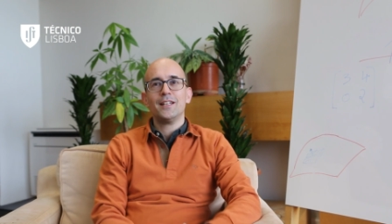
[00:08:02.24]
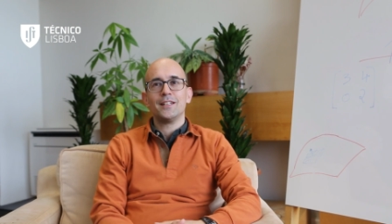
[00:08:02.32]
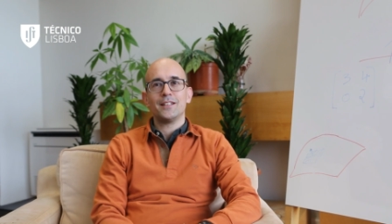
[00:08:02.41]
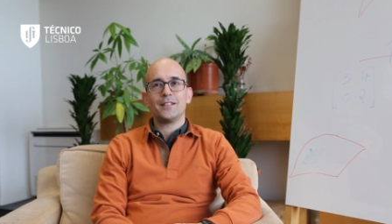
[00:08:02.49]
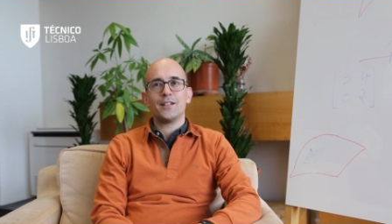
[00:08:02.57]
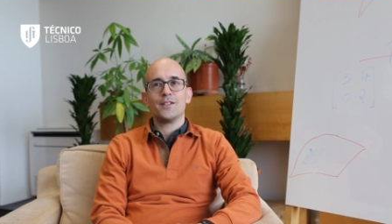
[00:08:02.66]

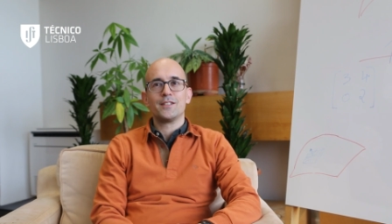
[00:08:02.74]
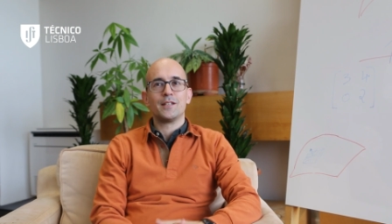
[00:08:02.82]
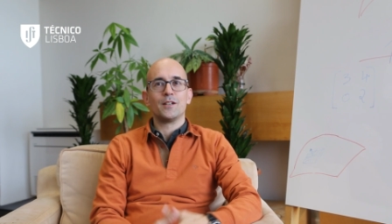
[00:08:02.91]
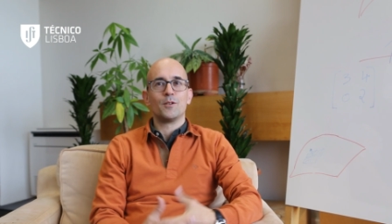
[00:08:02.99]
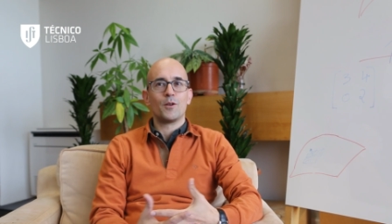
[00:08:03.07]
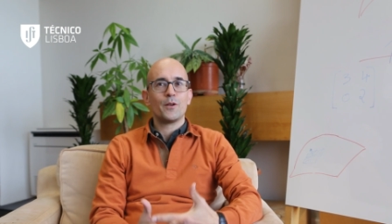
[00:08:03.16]
that there is
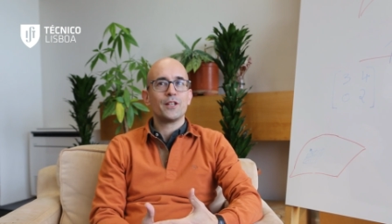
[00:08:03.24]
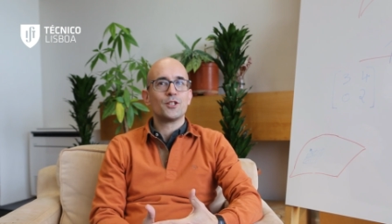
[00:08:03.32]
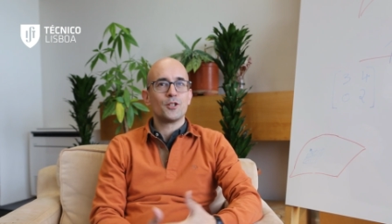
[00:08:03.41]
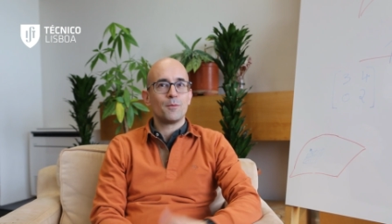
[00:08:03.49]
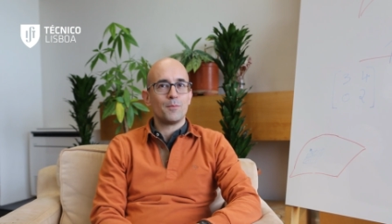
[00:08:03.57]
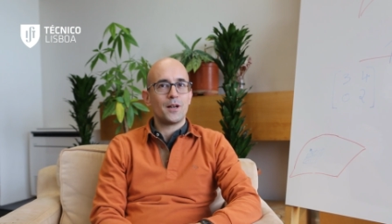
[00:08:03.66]
a growing
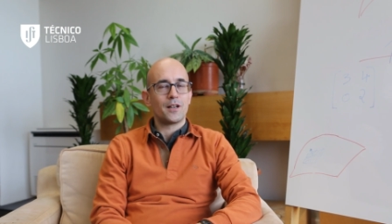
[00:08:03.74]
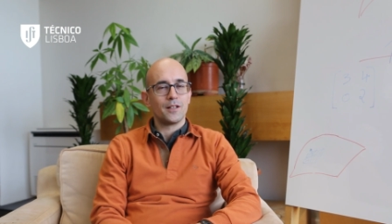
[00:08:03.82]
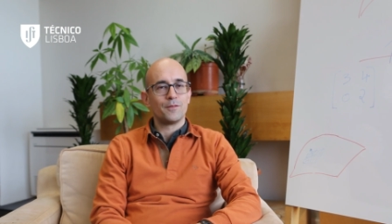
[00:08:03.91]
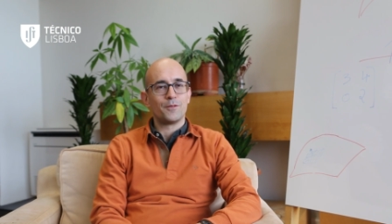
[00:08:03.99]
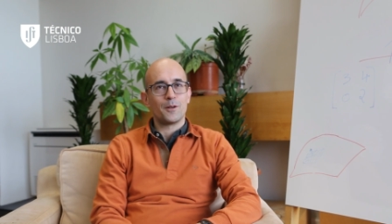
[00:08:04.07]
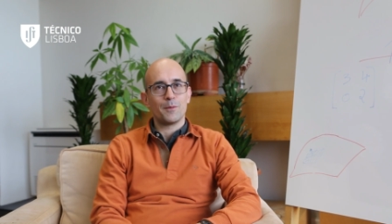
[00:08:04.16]
job
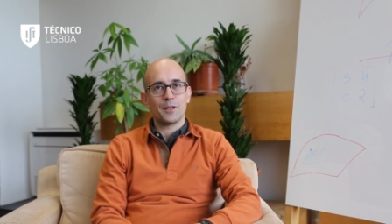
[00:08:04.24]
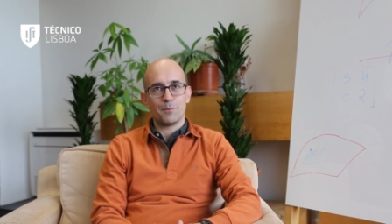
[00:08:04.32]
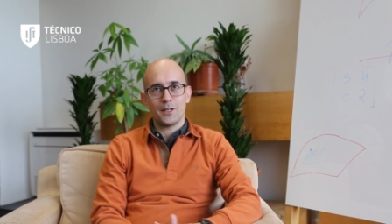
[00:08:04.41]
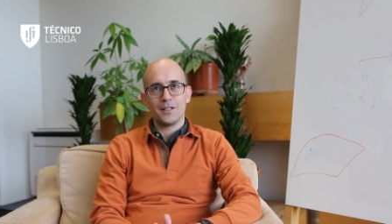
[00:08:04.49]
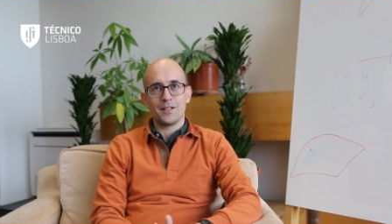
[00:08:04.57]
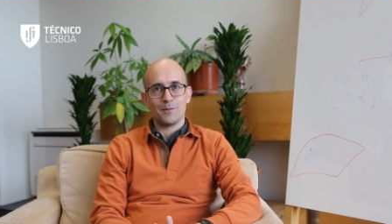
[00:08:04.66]
market for
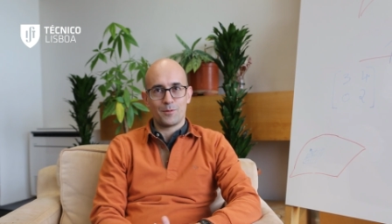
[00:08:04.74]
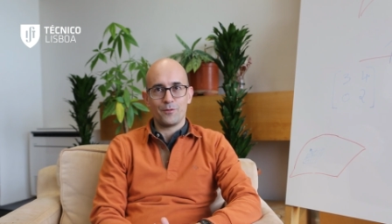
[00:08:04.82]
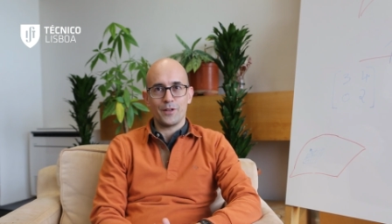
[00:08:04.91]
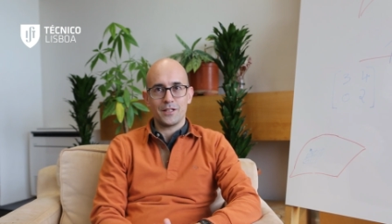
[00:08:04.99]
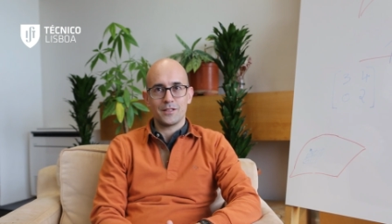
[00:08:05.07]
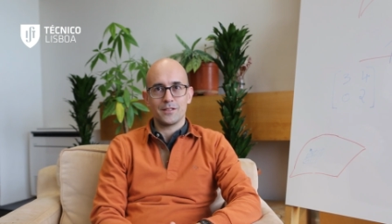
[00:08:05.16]
mathematical
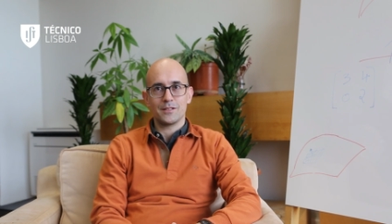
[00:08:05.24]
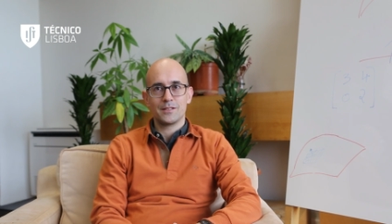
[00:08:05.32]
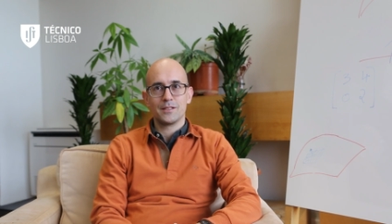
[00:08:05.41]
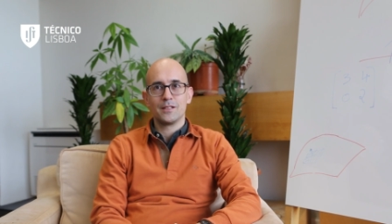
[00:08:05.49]
professionals.